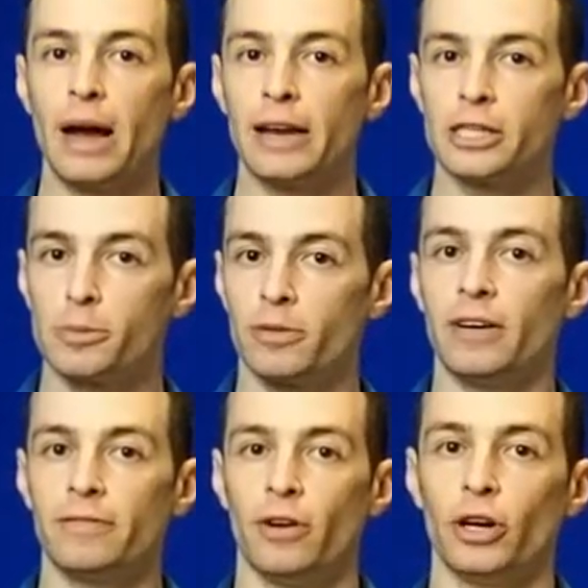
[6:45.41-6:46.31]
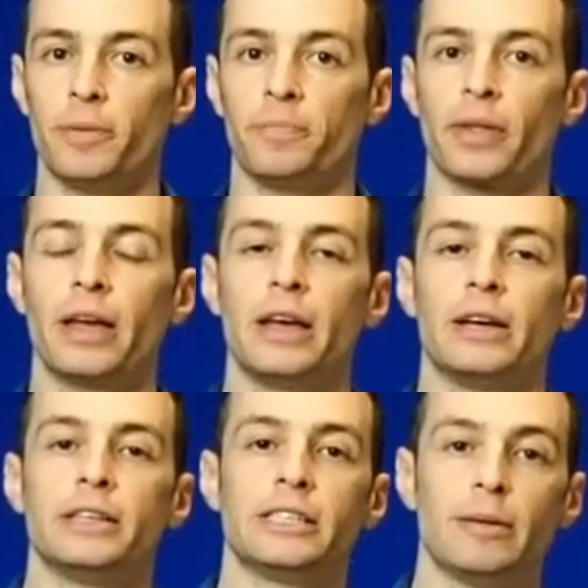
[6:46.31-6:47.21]
your balance to prevent falling.
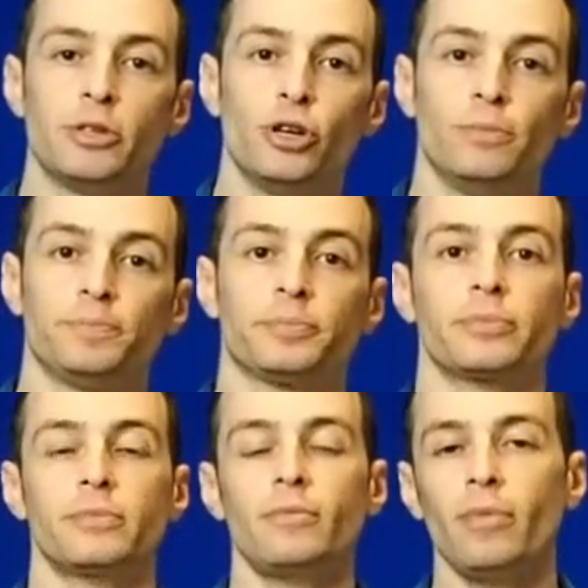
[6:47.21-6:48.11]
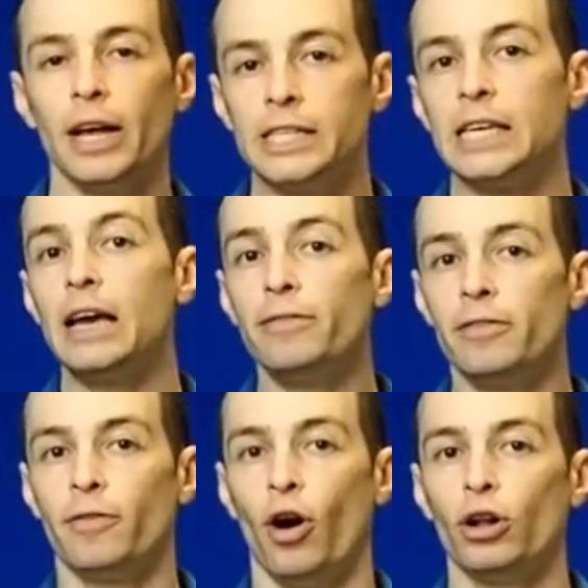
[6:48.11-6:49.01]
Step two is if
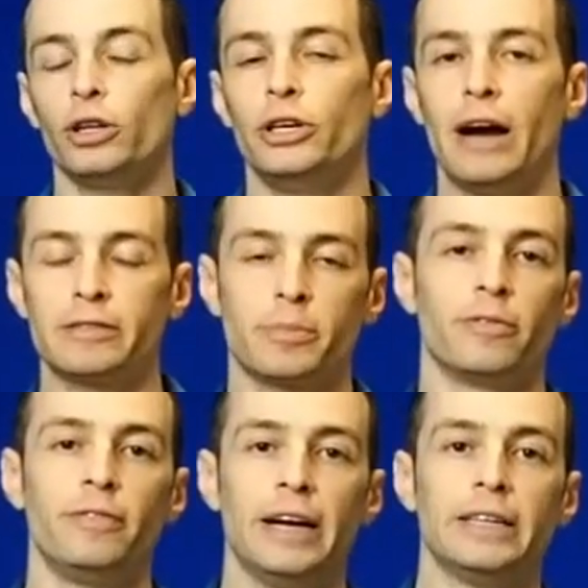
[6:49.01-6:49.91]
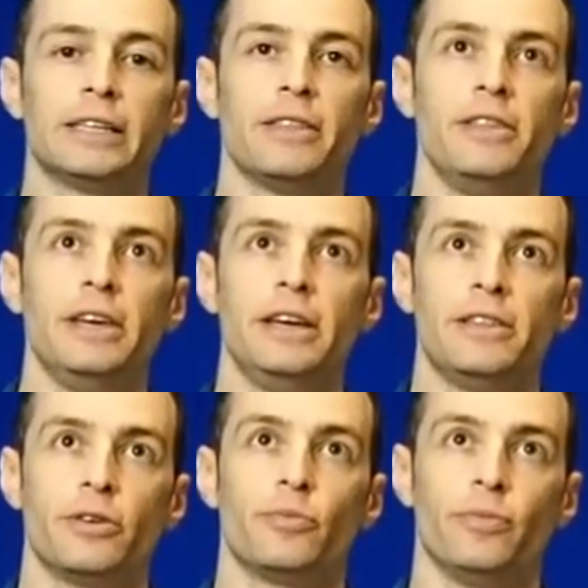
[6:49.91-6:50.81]
you fall, you have to prevent
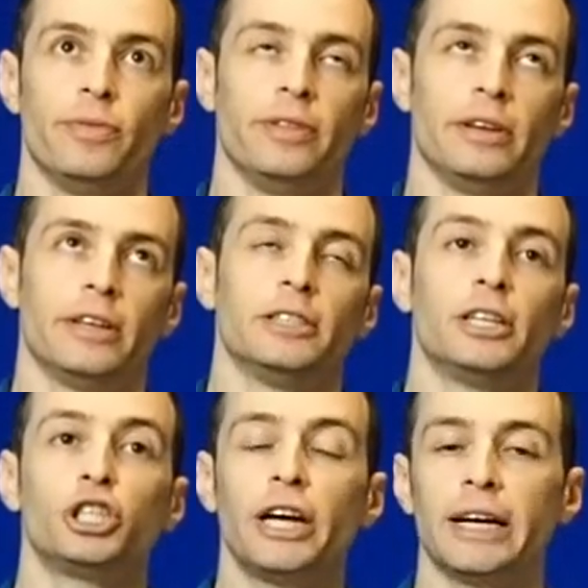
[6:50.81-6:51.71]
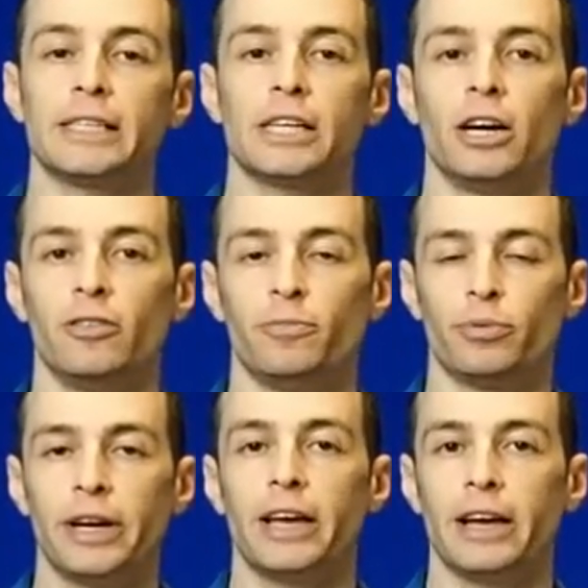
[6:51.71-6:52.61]
the chance of
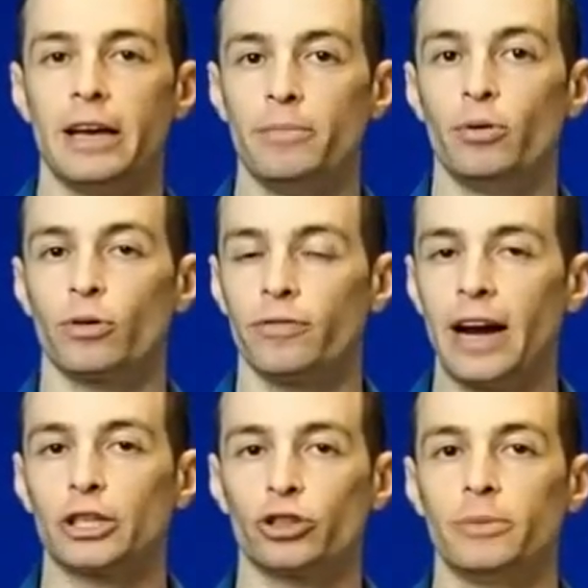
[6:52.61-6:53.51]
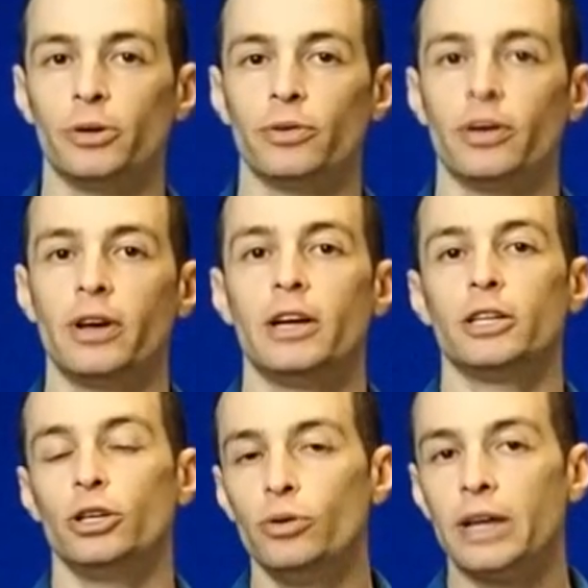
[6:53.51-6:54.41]
breaking a bone or fracturing a bone.
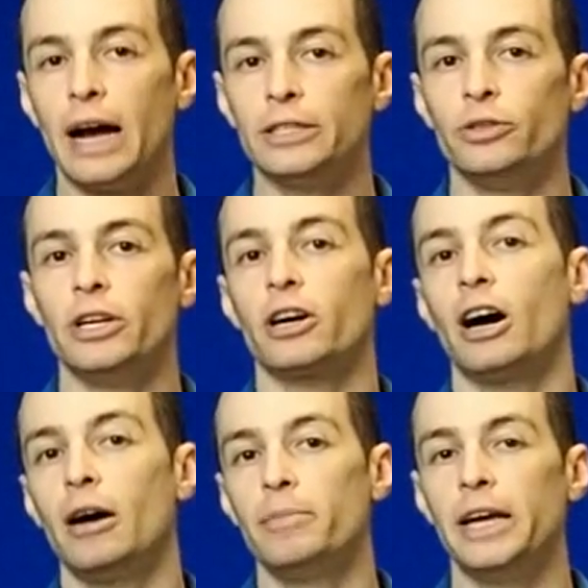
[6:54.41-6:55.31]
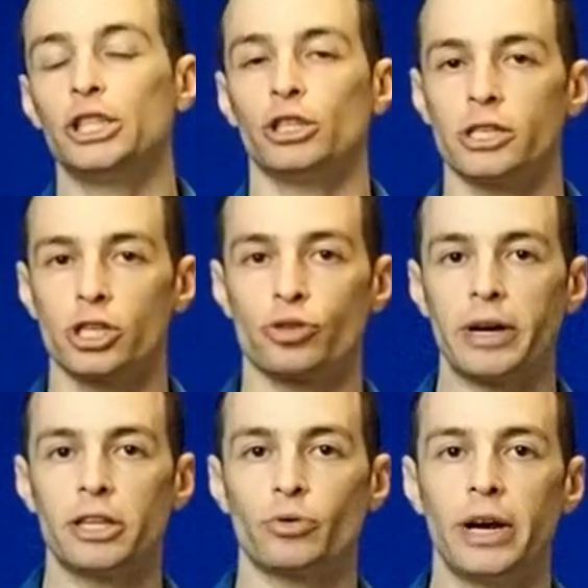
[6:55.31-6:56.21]
To do that, you need a combination of
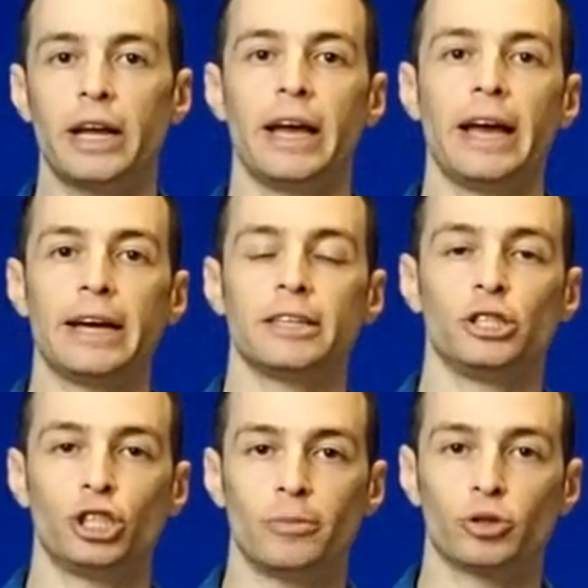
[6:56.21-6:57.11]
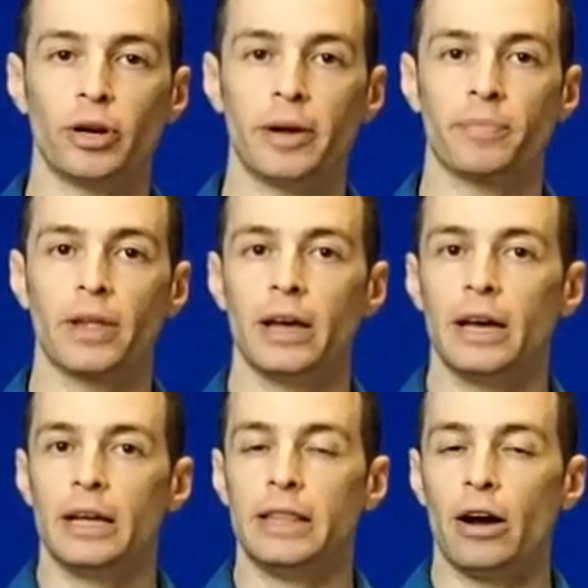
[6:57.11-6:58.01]
strength training and jump training.
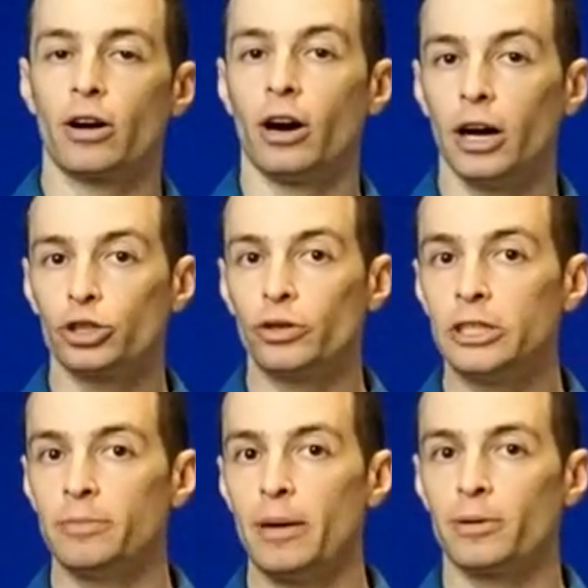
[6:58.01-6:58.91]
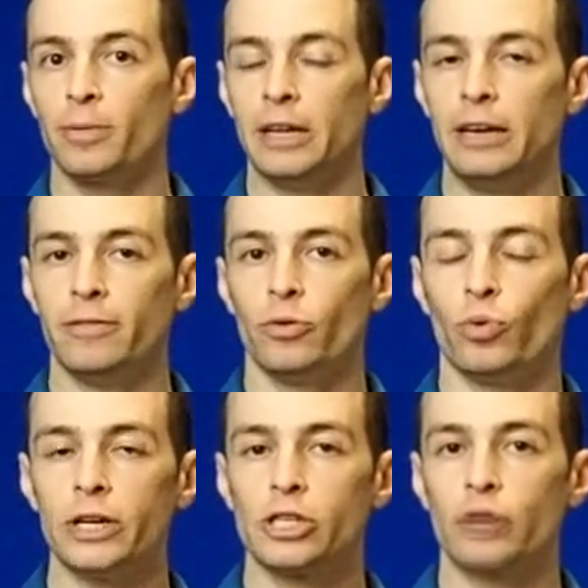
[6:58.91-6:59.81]
Now, contrary to popular belief,
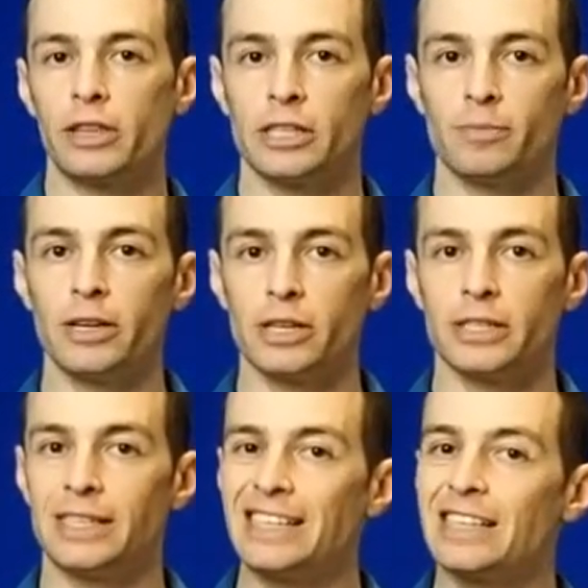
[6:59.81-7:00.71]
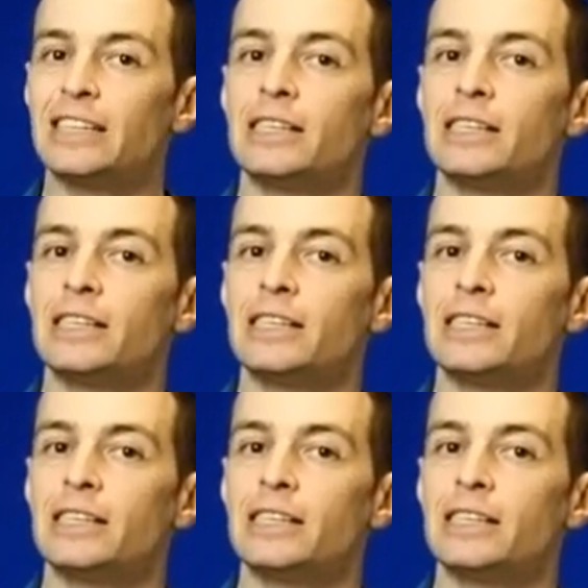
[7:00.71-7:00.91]
what strengthens muscles doesn't